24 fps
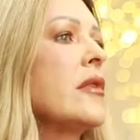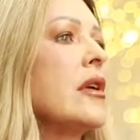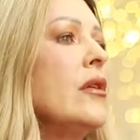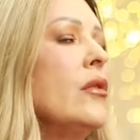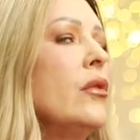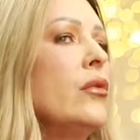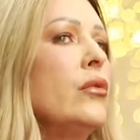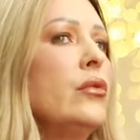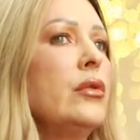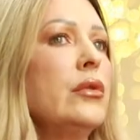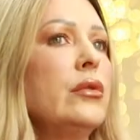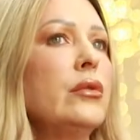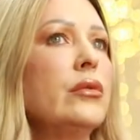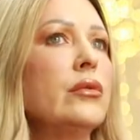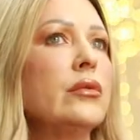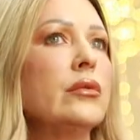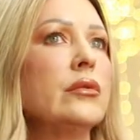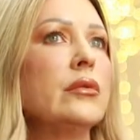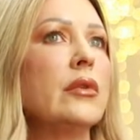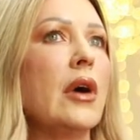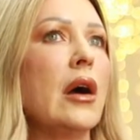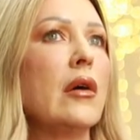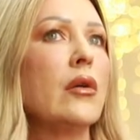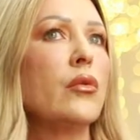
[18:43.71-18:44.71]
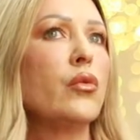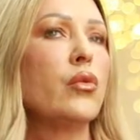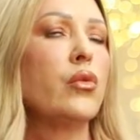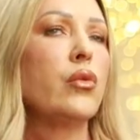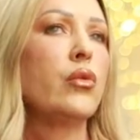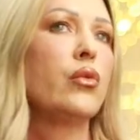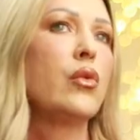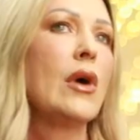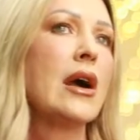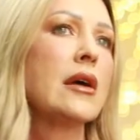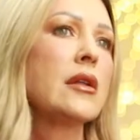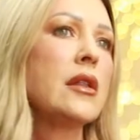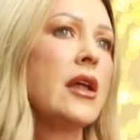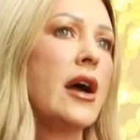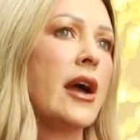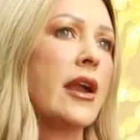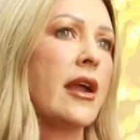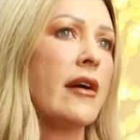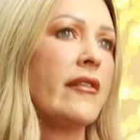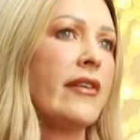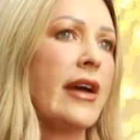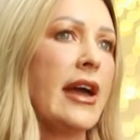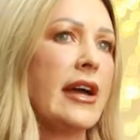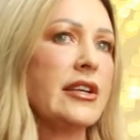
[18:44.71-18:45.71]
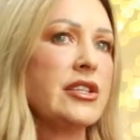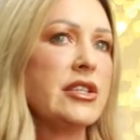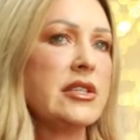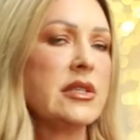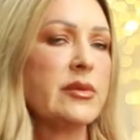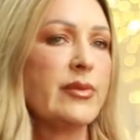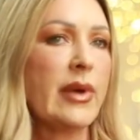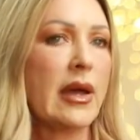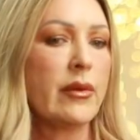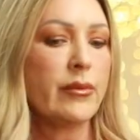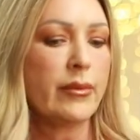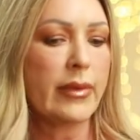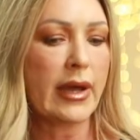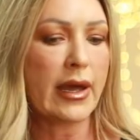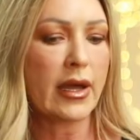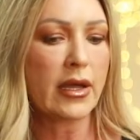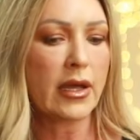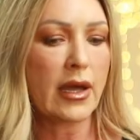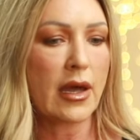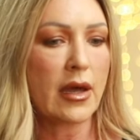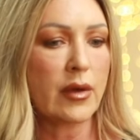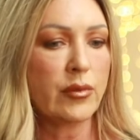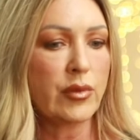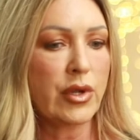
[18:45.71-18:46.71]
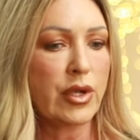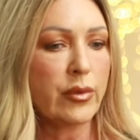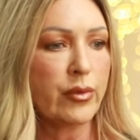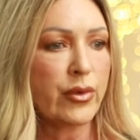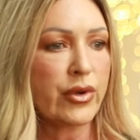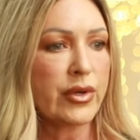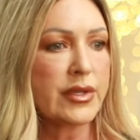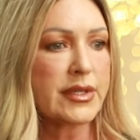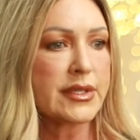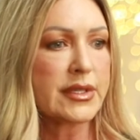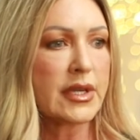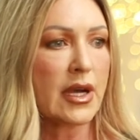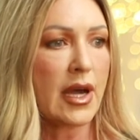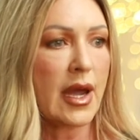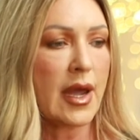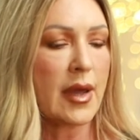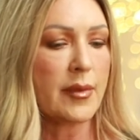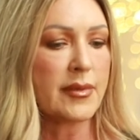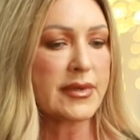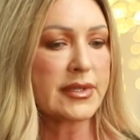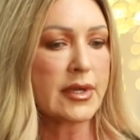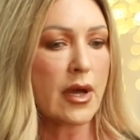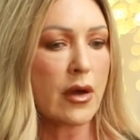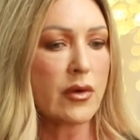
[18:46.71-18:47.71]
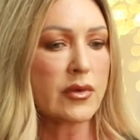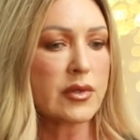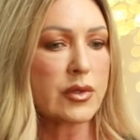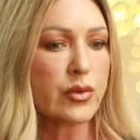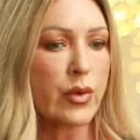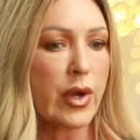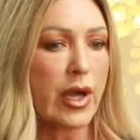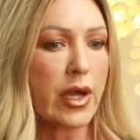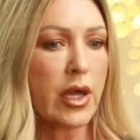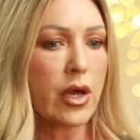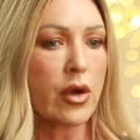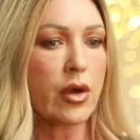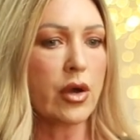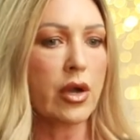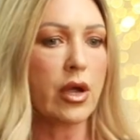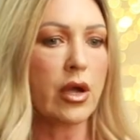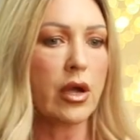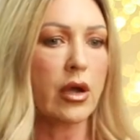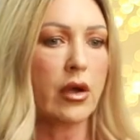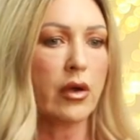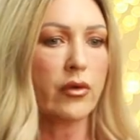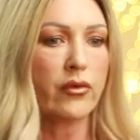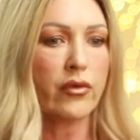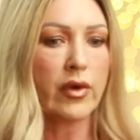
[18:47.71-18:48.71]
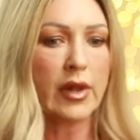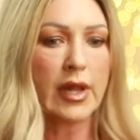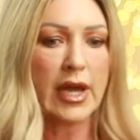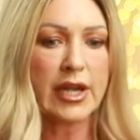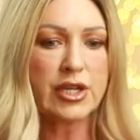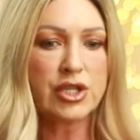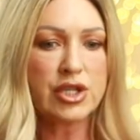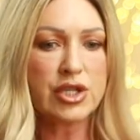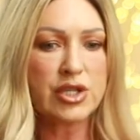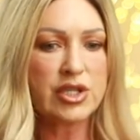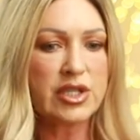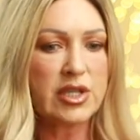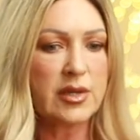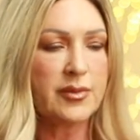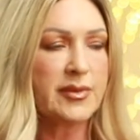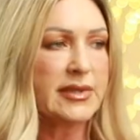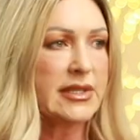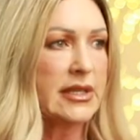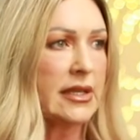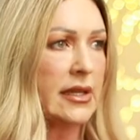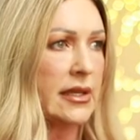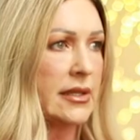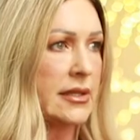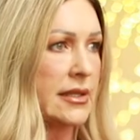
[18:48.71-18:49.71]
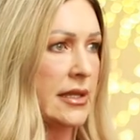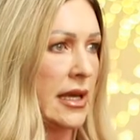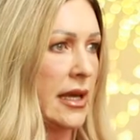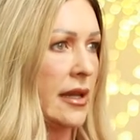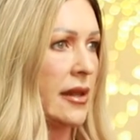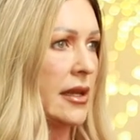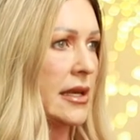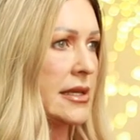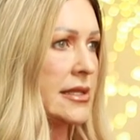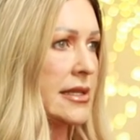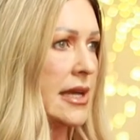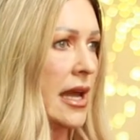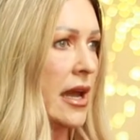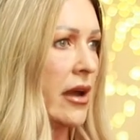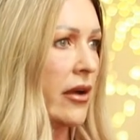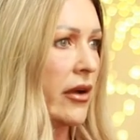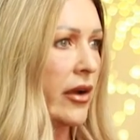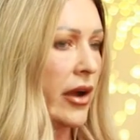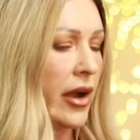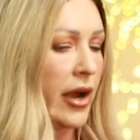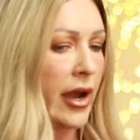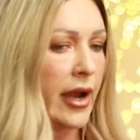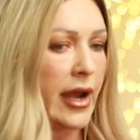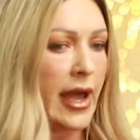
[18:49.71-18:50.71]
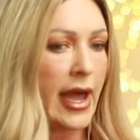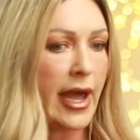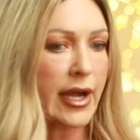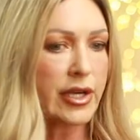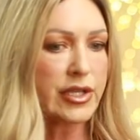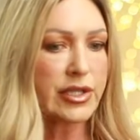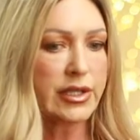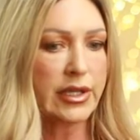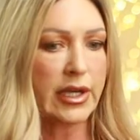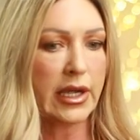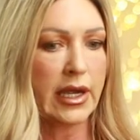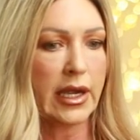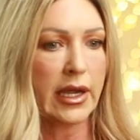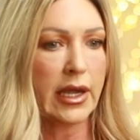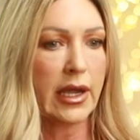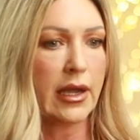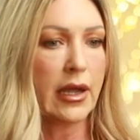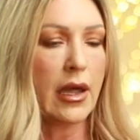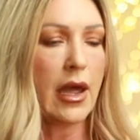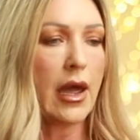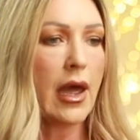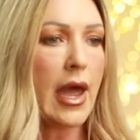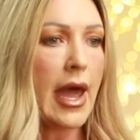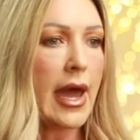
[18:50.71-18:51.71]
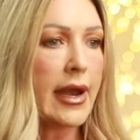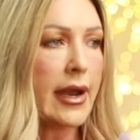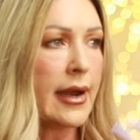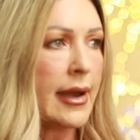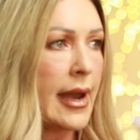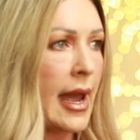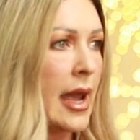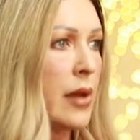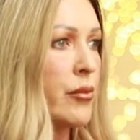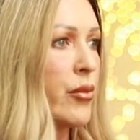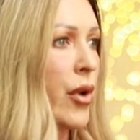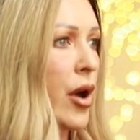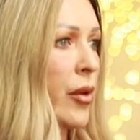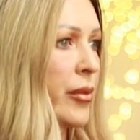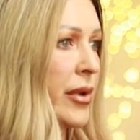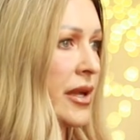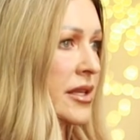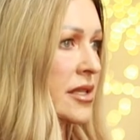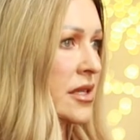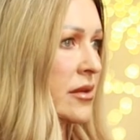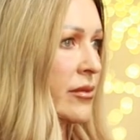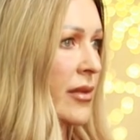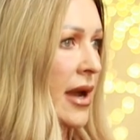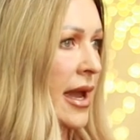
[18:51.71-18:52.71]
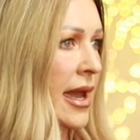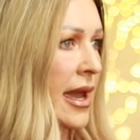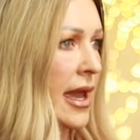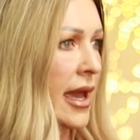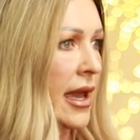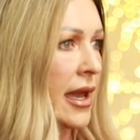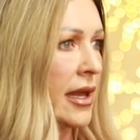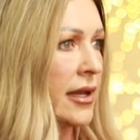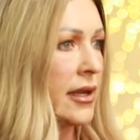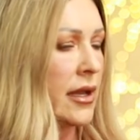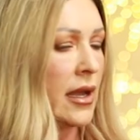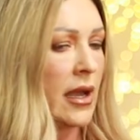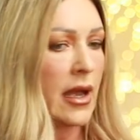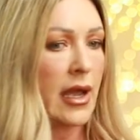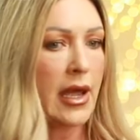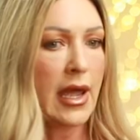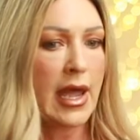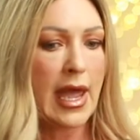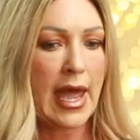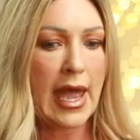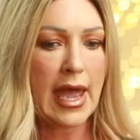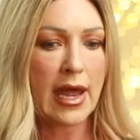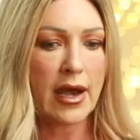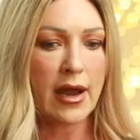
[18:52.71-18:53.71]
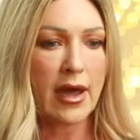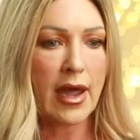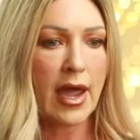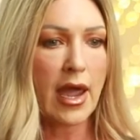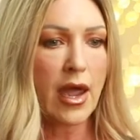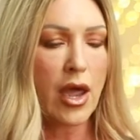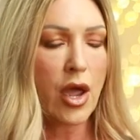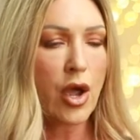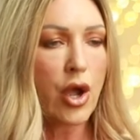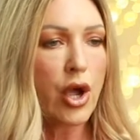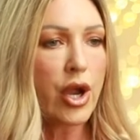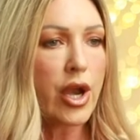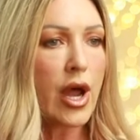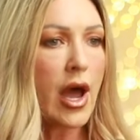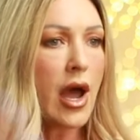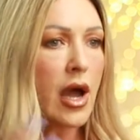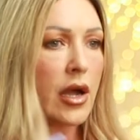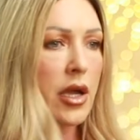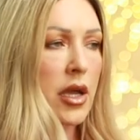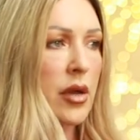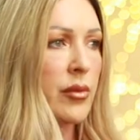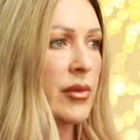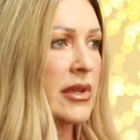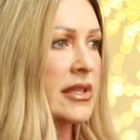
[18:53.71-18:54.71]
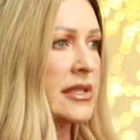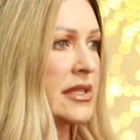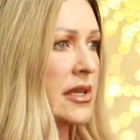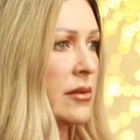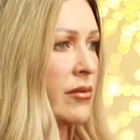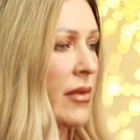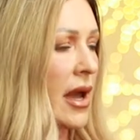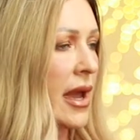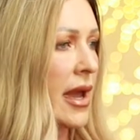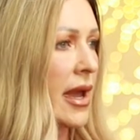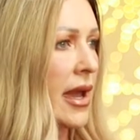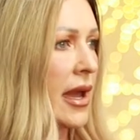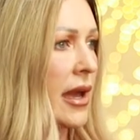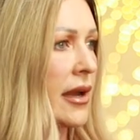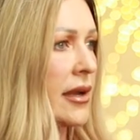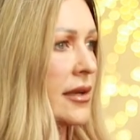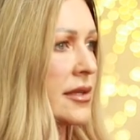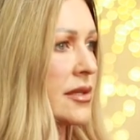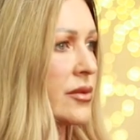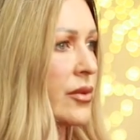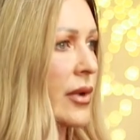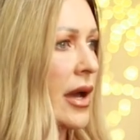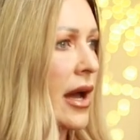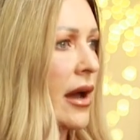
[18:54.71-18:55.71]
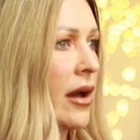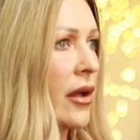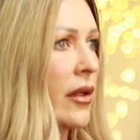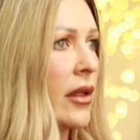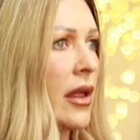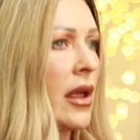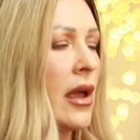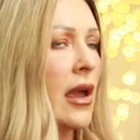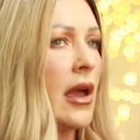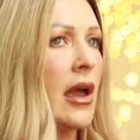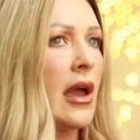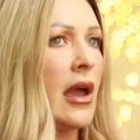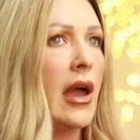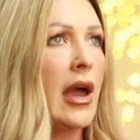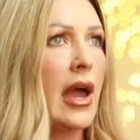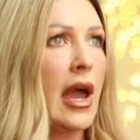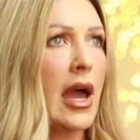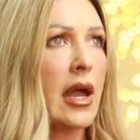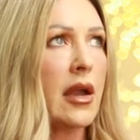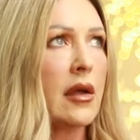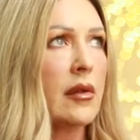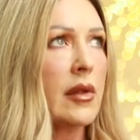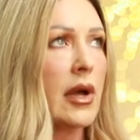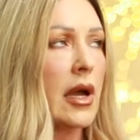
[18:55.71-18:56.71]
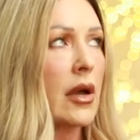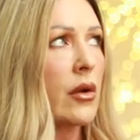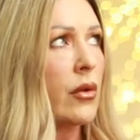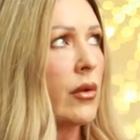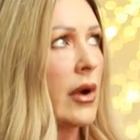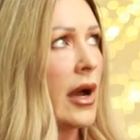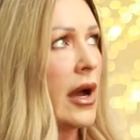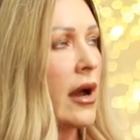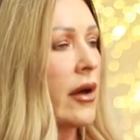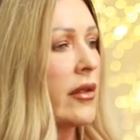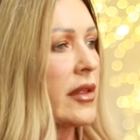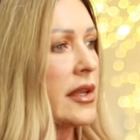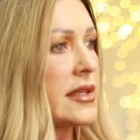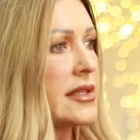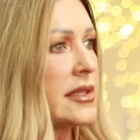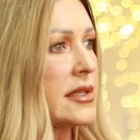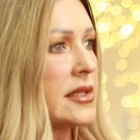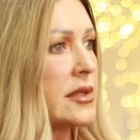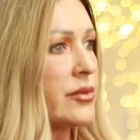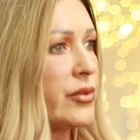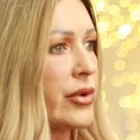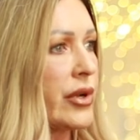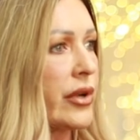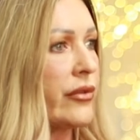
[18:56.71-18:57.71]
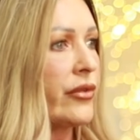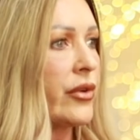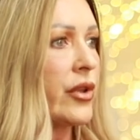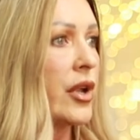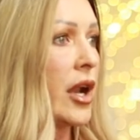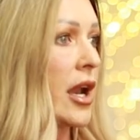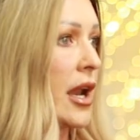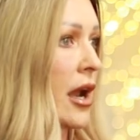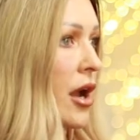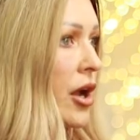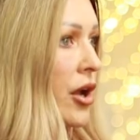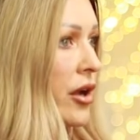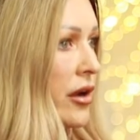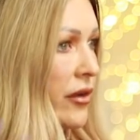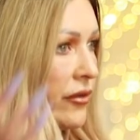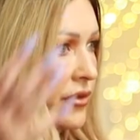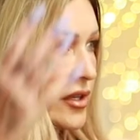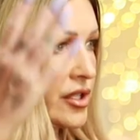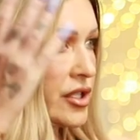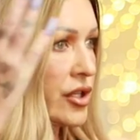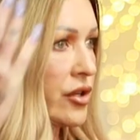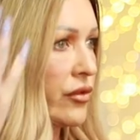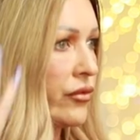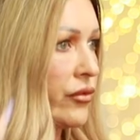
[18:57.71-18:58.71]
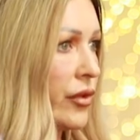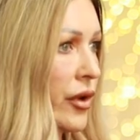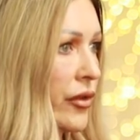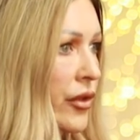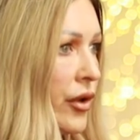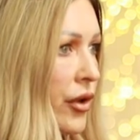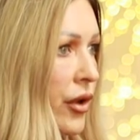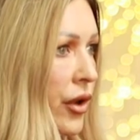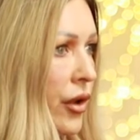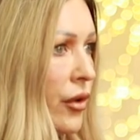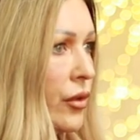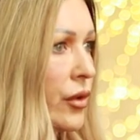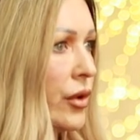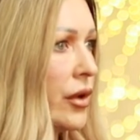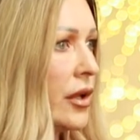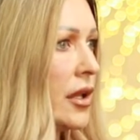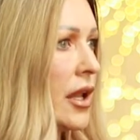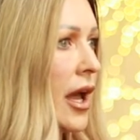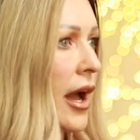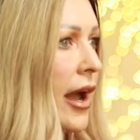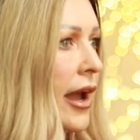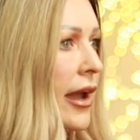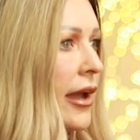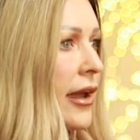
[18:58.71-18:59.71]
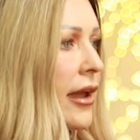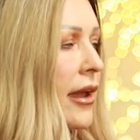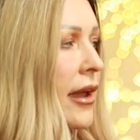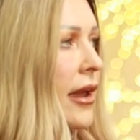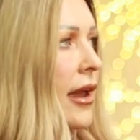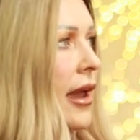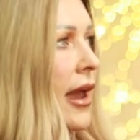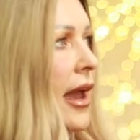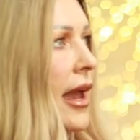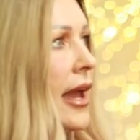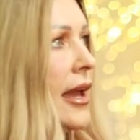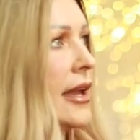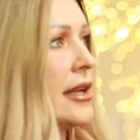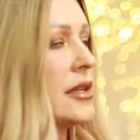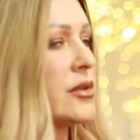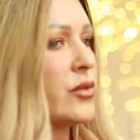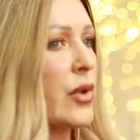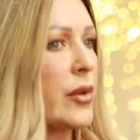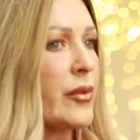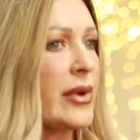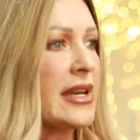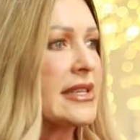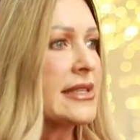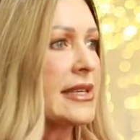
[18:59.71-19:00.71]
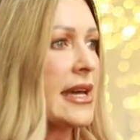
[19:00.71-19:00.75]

Well, one client I've had, she's been back um, numerous times. I was working on her and relationships in, in this area and I actually had a name pop into my head and I heard arguments in my head as well. And I'm like, wow, this is pretty full. And I got a vision of what the girl looked like. And when we wow.